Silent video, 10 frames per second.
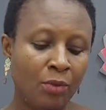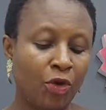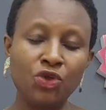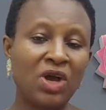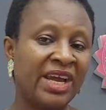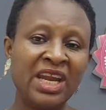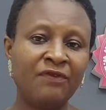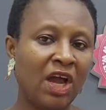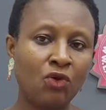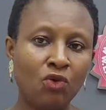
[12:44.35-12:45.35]
But you can
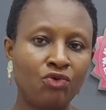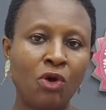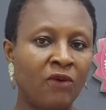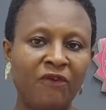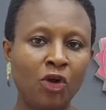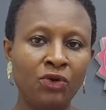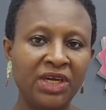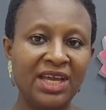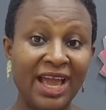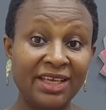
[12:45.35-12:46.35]
never go wrong
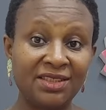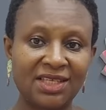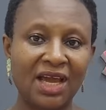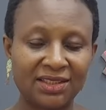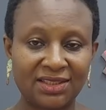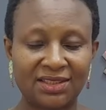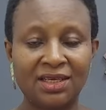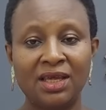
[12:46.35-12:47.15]
following their exact